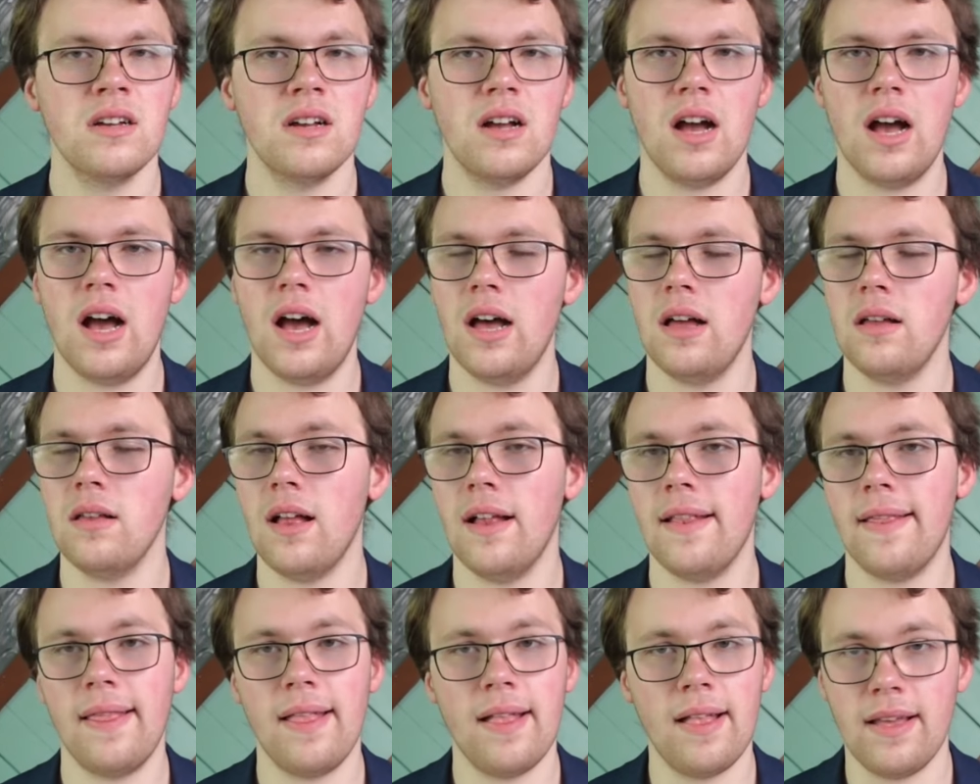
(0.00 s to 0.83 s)
uh,
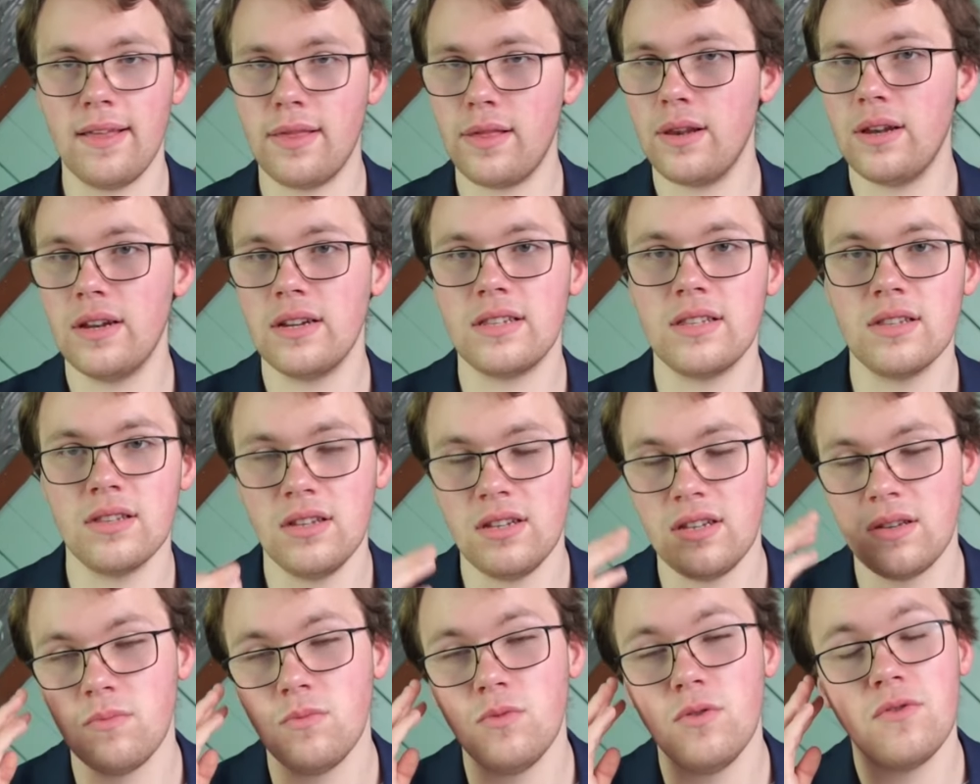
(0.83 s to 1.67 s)
and I think they still
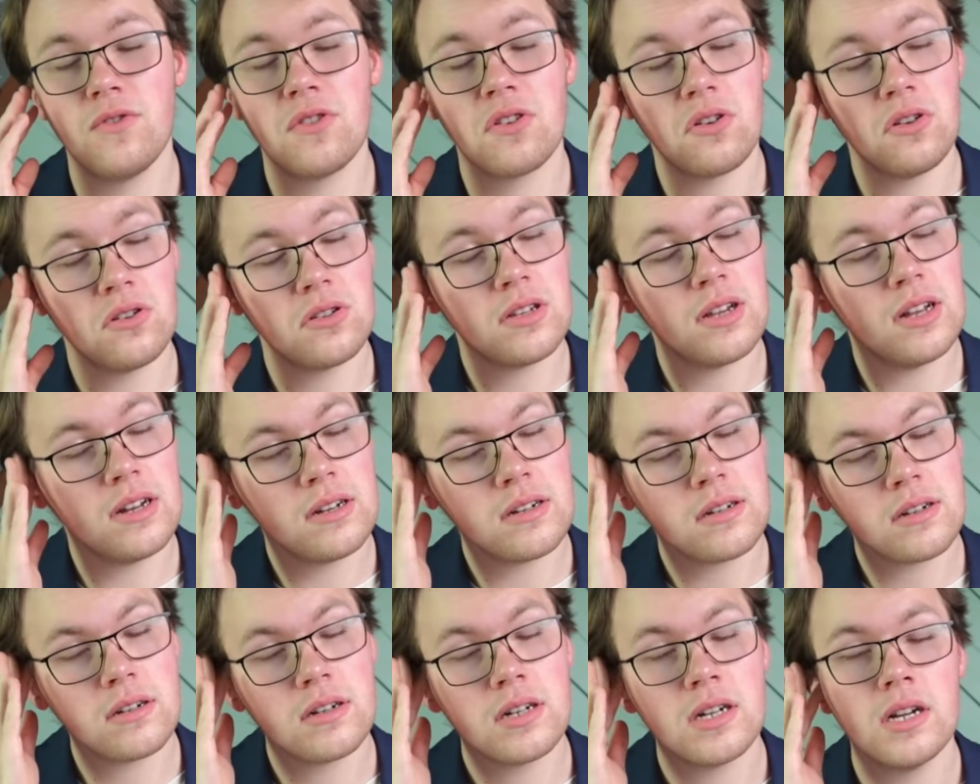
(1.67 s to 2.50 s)
need to move a
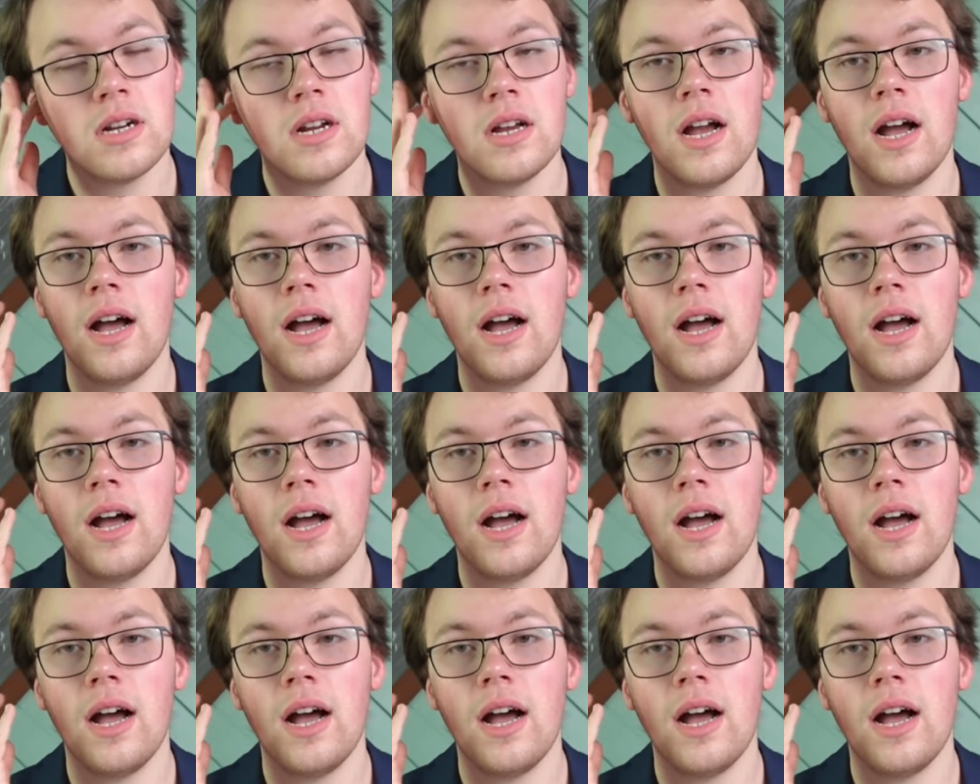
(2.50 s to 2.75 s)
goaltender.